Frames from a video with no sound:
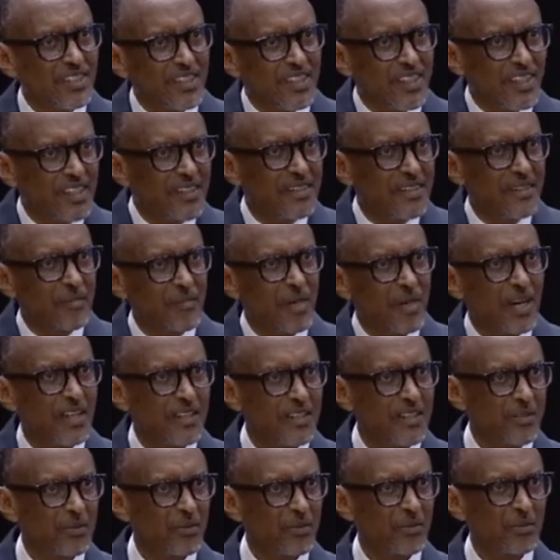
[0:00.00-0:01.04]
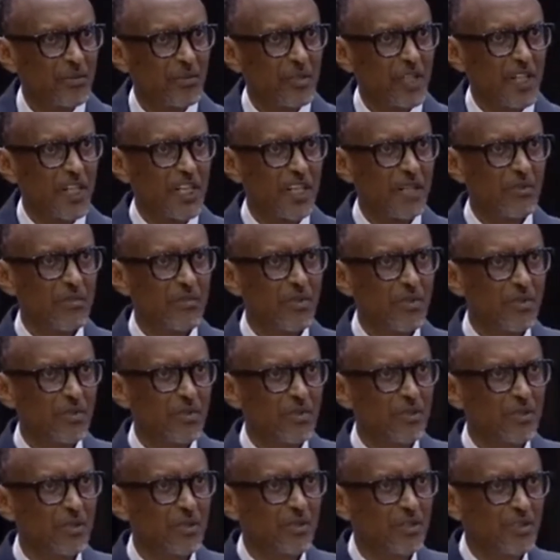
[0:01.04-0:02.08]
he had in mind he would become
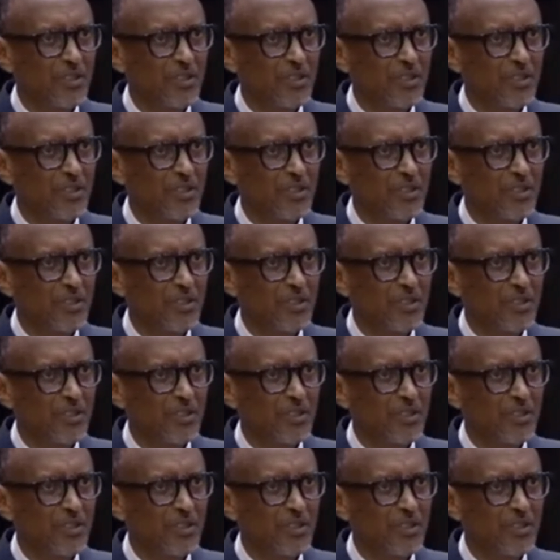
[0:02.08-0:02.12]
or